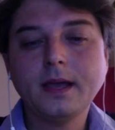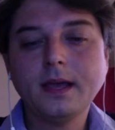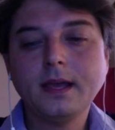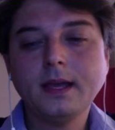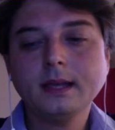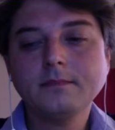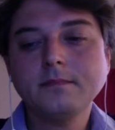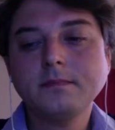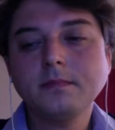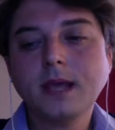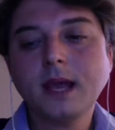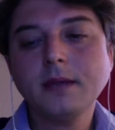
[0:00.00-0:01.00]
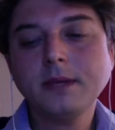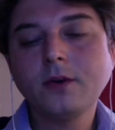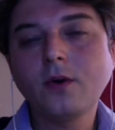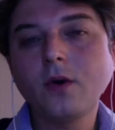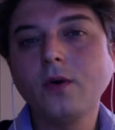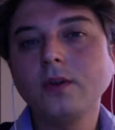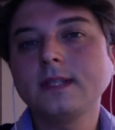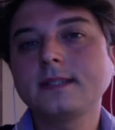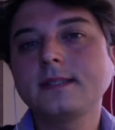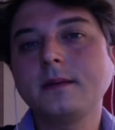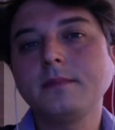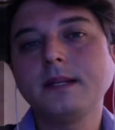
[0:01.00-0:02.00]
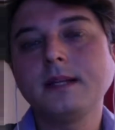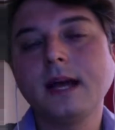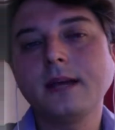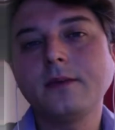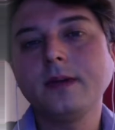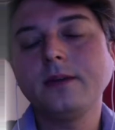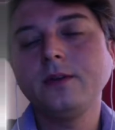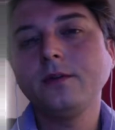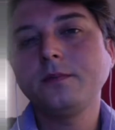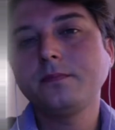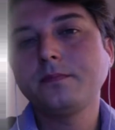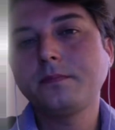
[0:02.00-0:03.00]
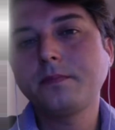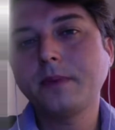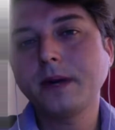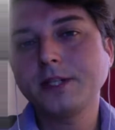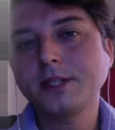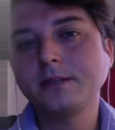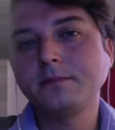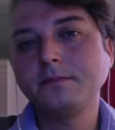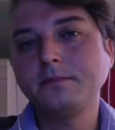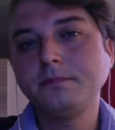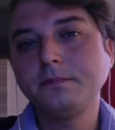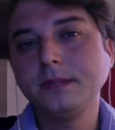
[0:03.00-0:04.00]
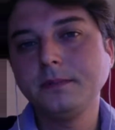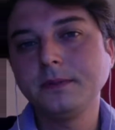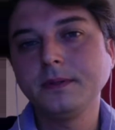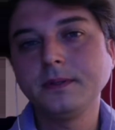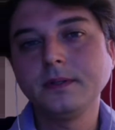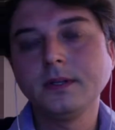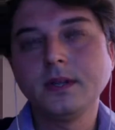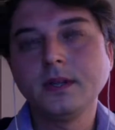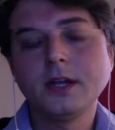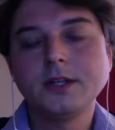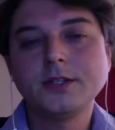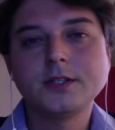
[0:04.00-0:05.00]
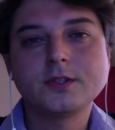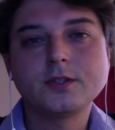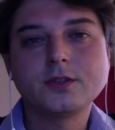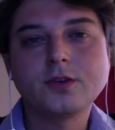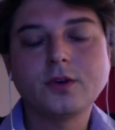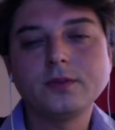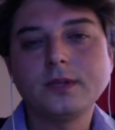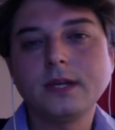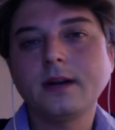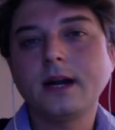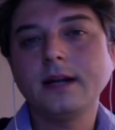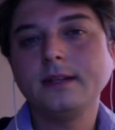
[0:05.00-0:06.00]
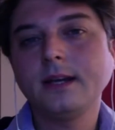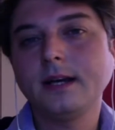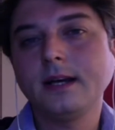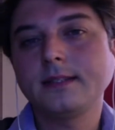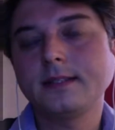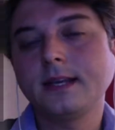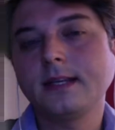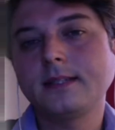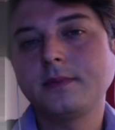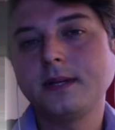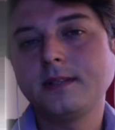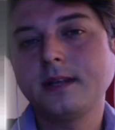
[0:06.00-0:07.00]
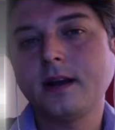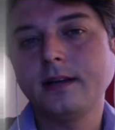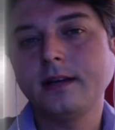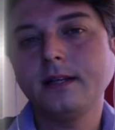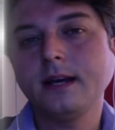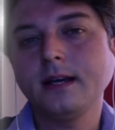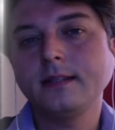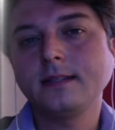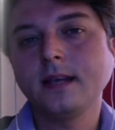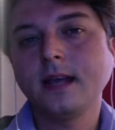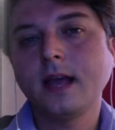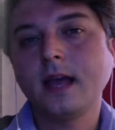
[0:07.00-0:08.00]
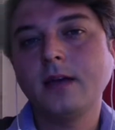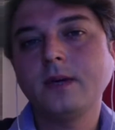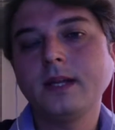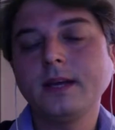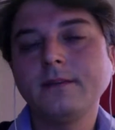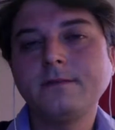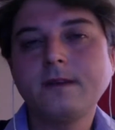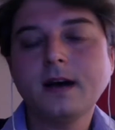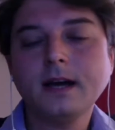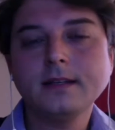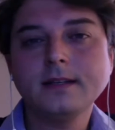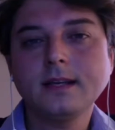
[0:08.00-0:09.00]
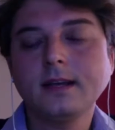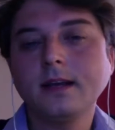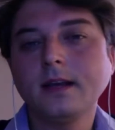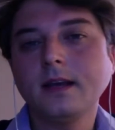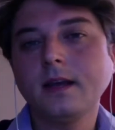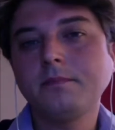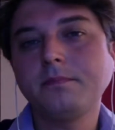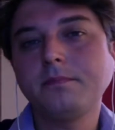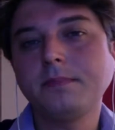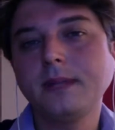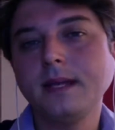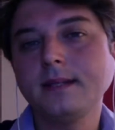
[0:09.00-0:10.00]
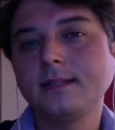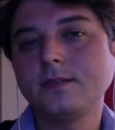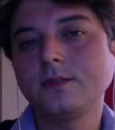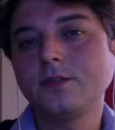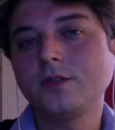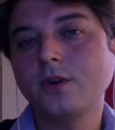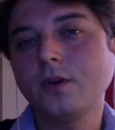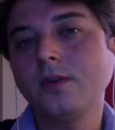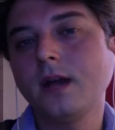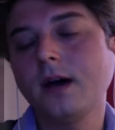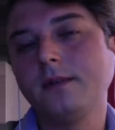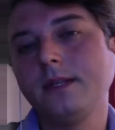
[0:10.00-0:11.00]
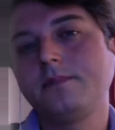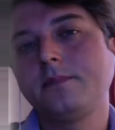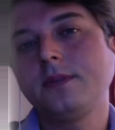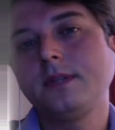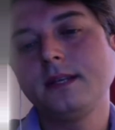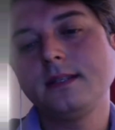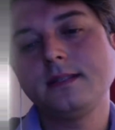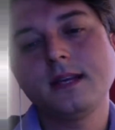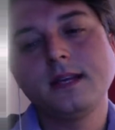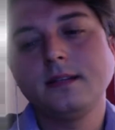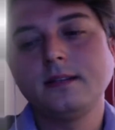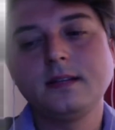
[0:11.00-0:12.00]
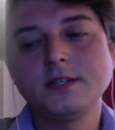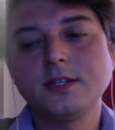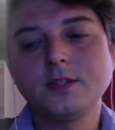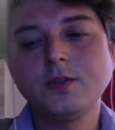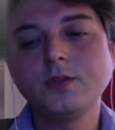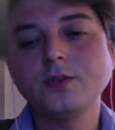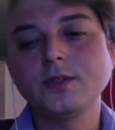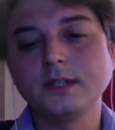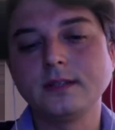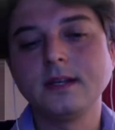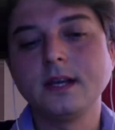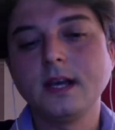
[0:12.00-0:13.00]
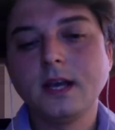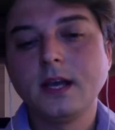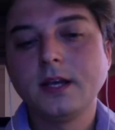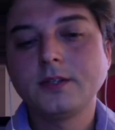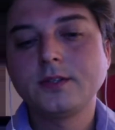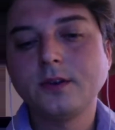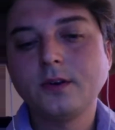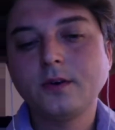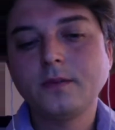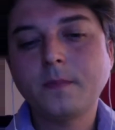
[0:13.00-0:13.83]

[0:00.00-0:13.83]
it can be called as something like when you pressure people just to show their ideas, express their ideas, and when they find a place to show now their protest, they just use it. So